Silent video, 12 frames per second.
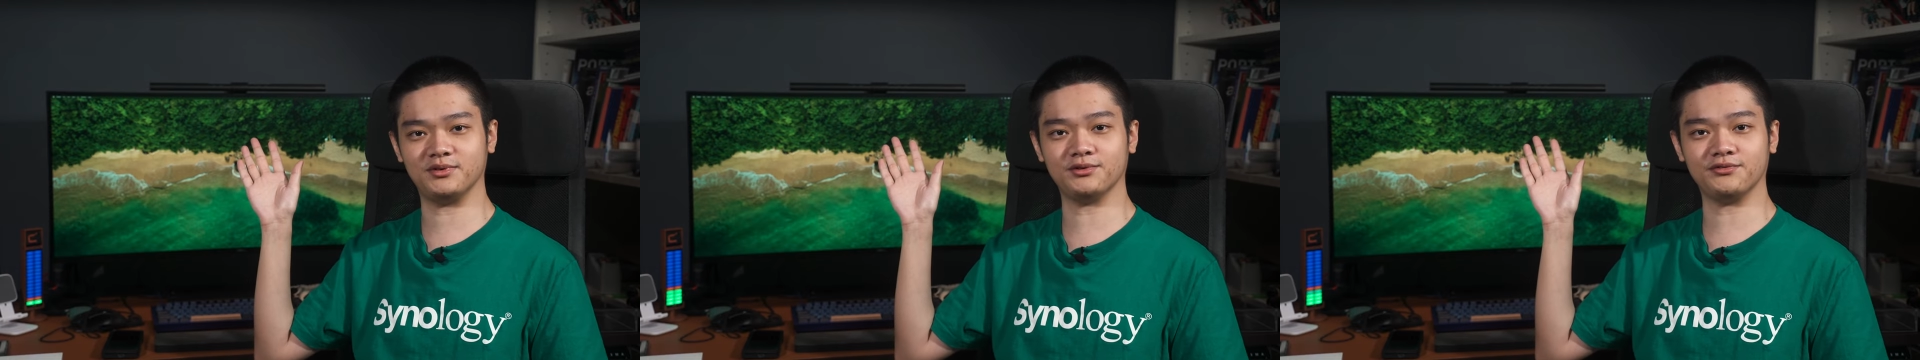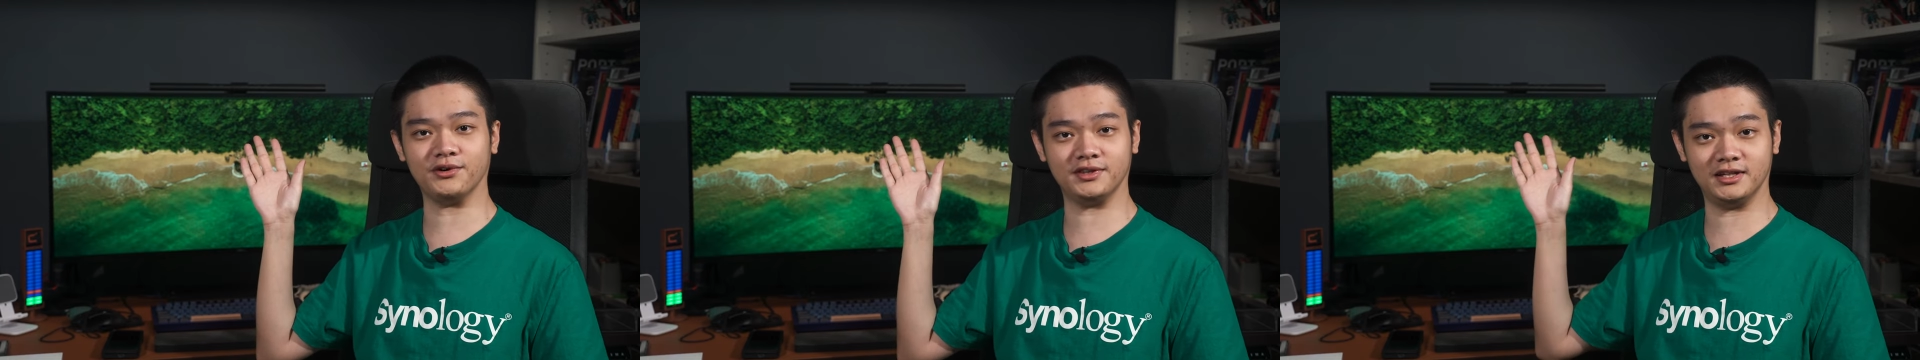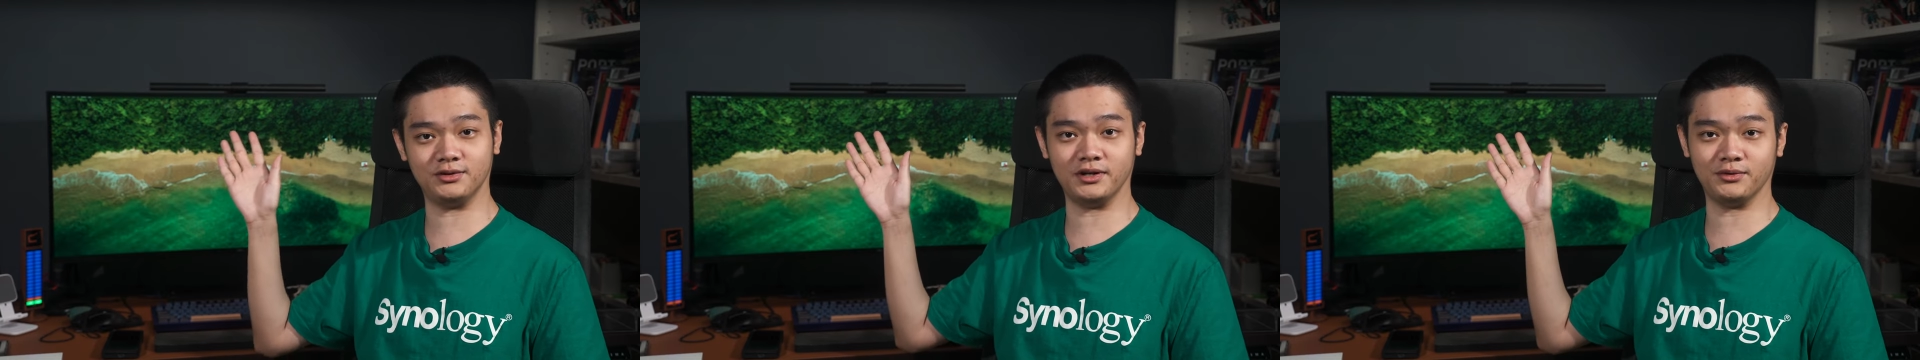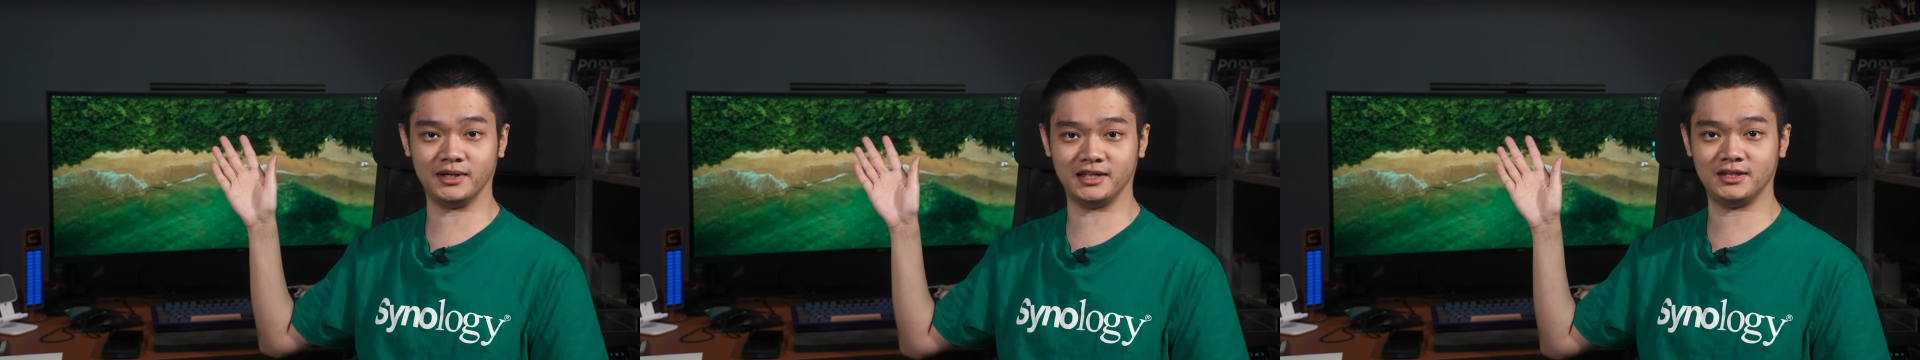
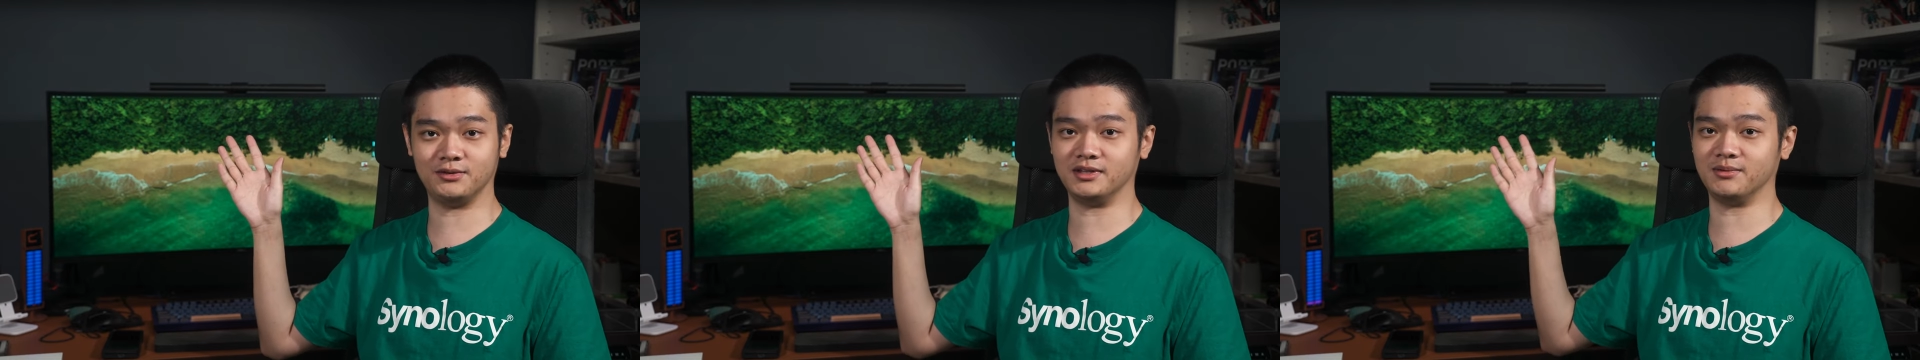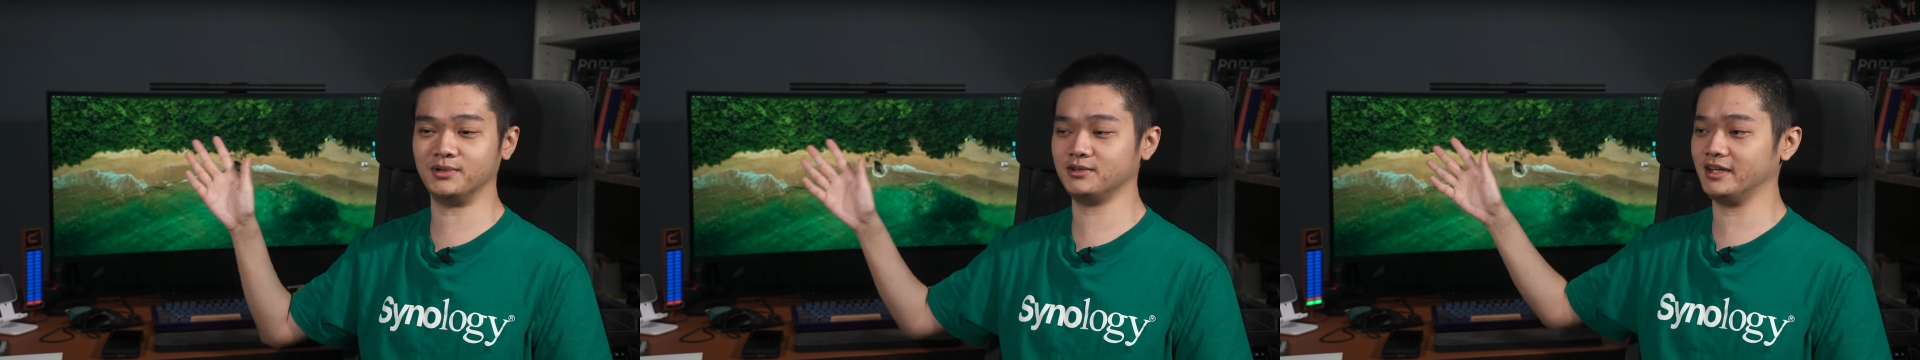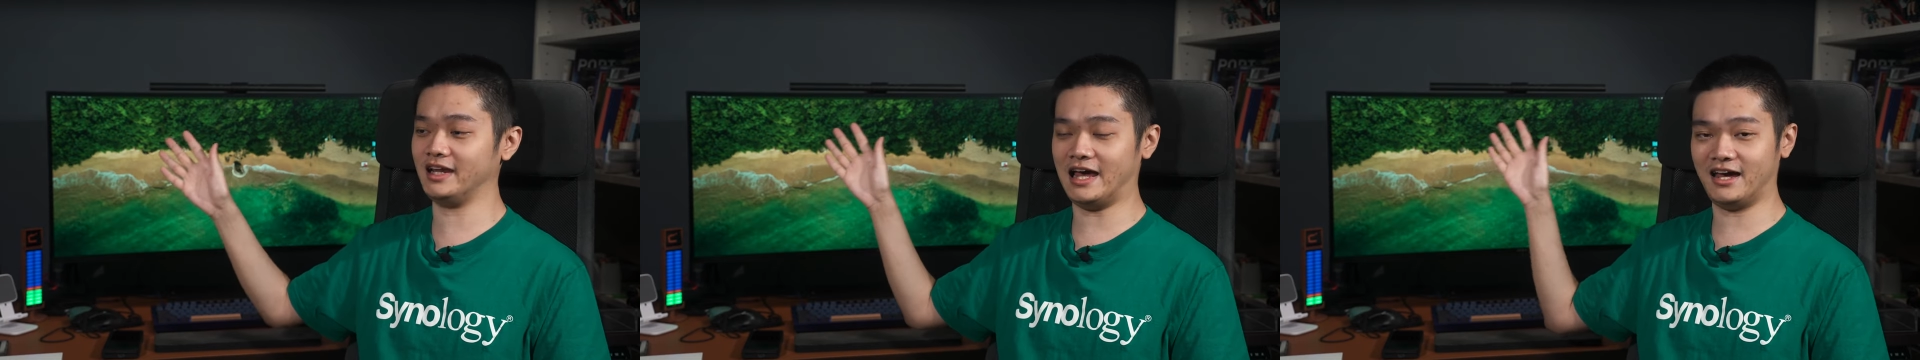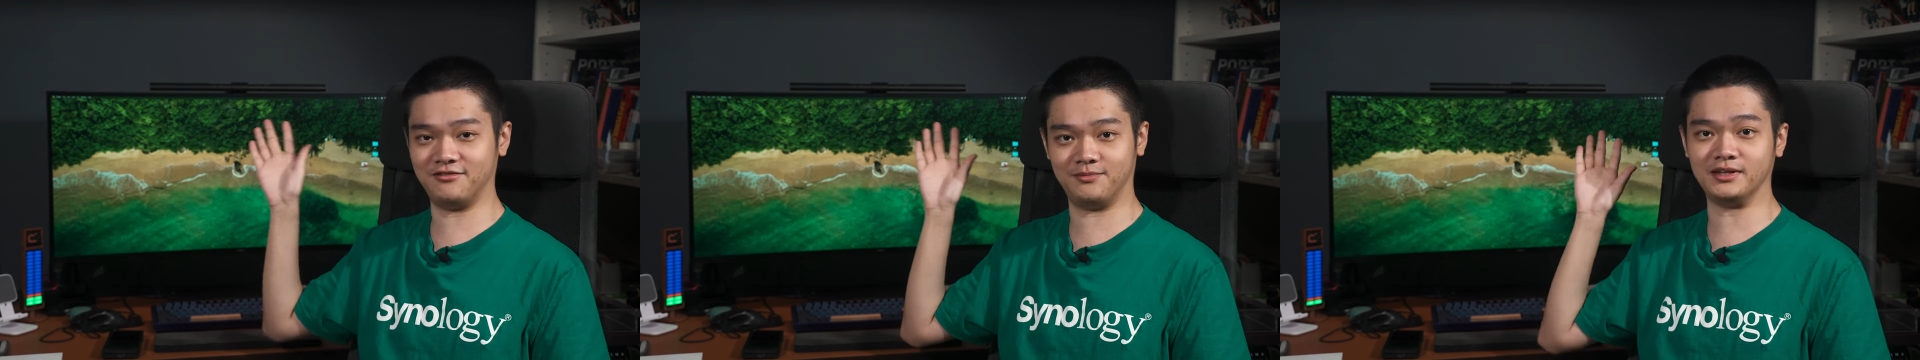U4021QW that
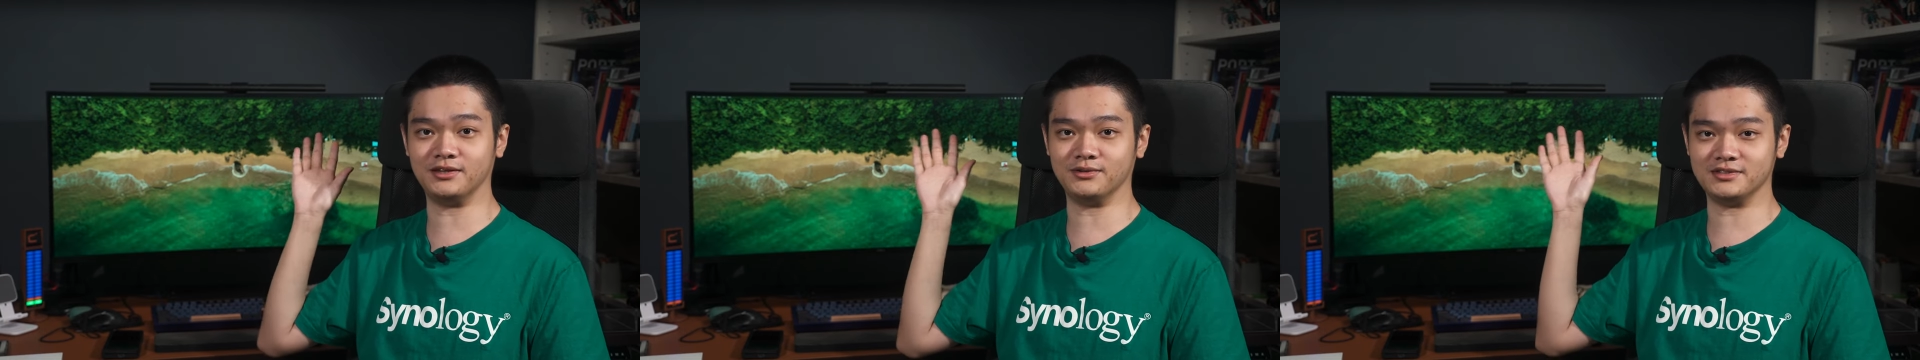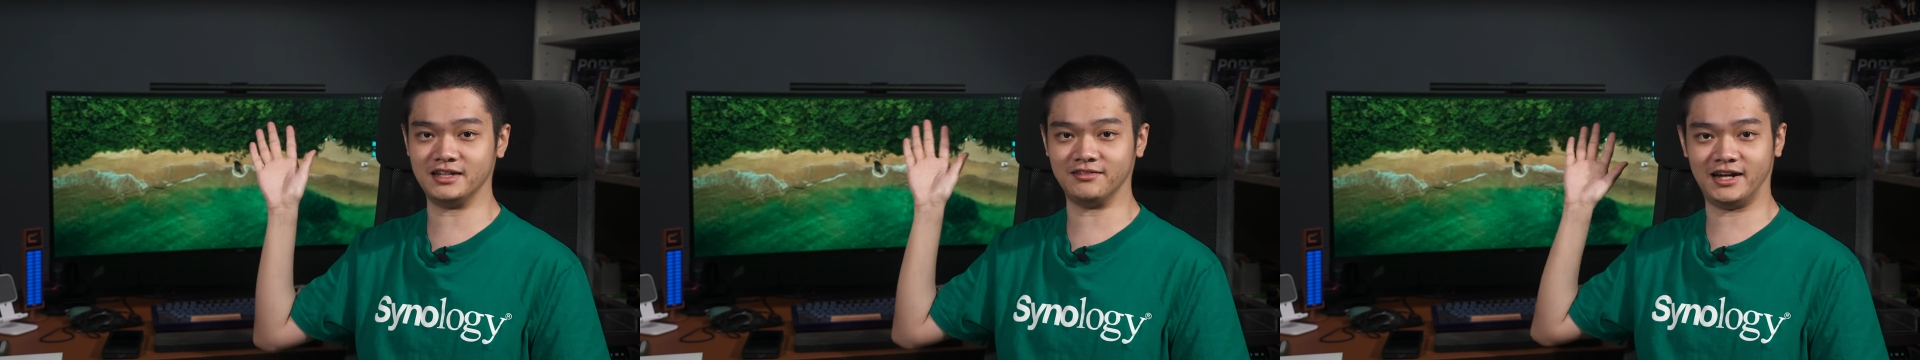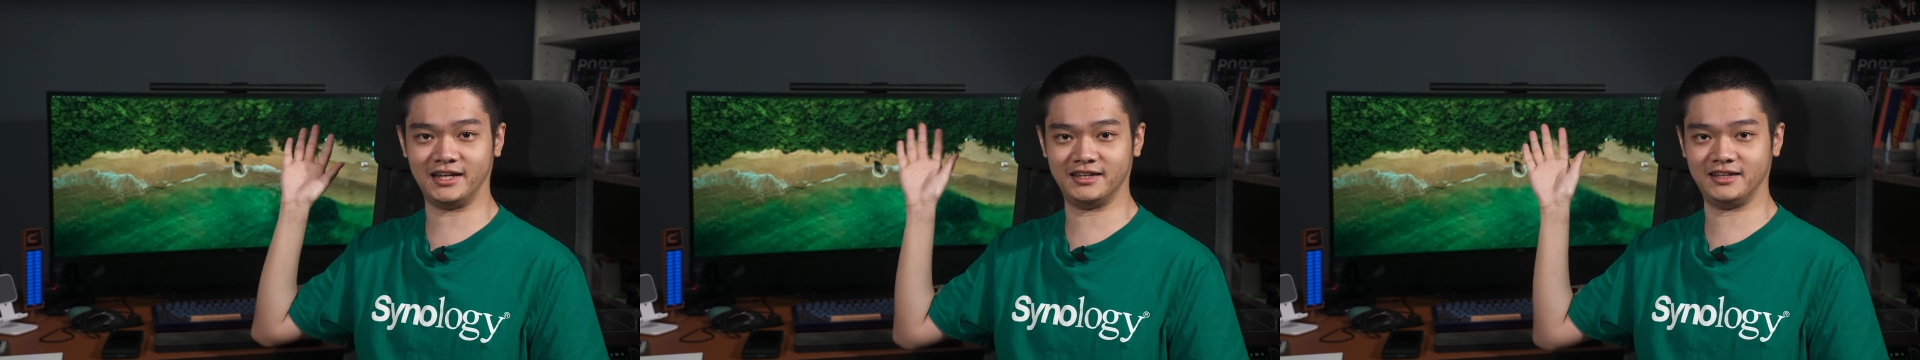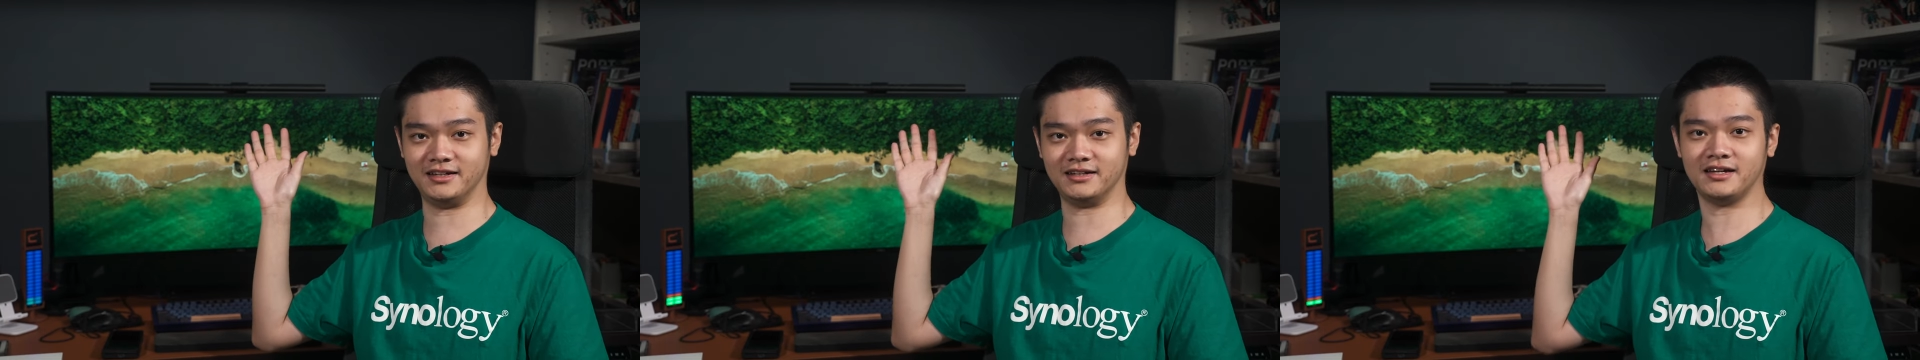I've been using right
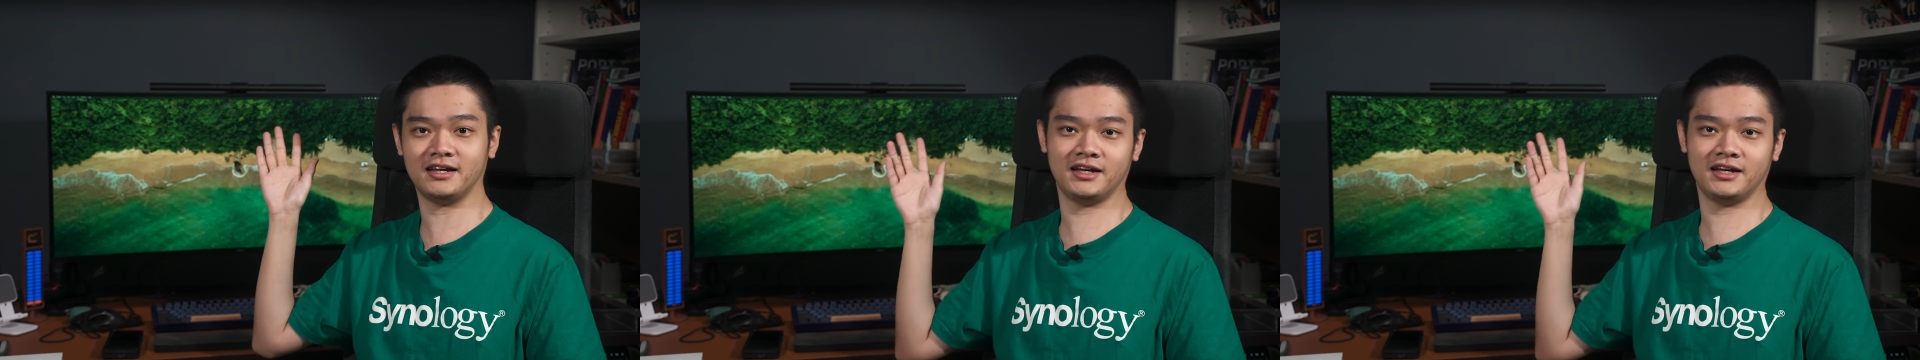here.